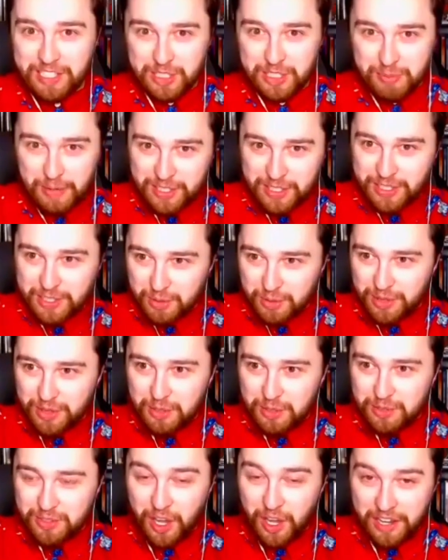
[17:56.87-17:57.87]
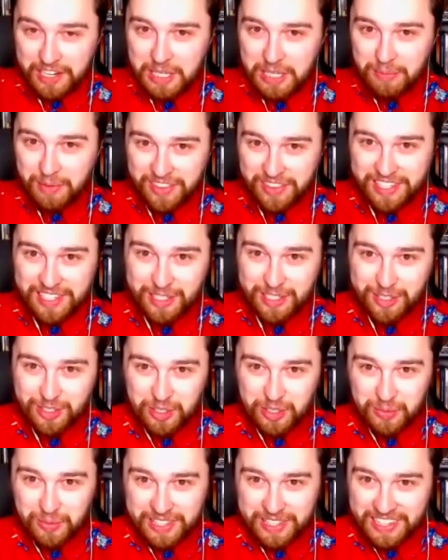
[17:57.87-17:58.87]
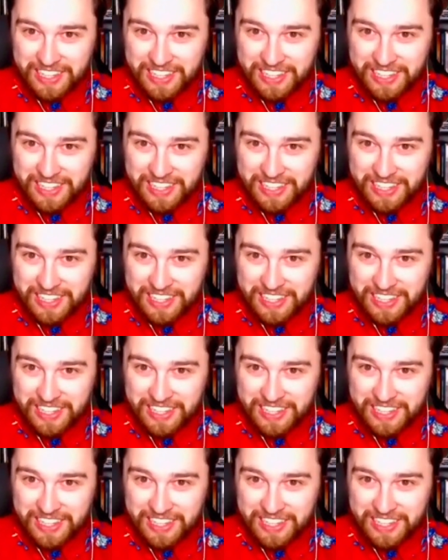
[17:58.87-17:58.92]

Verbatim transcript: especially with you talking about that instrument.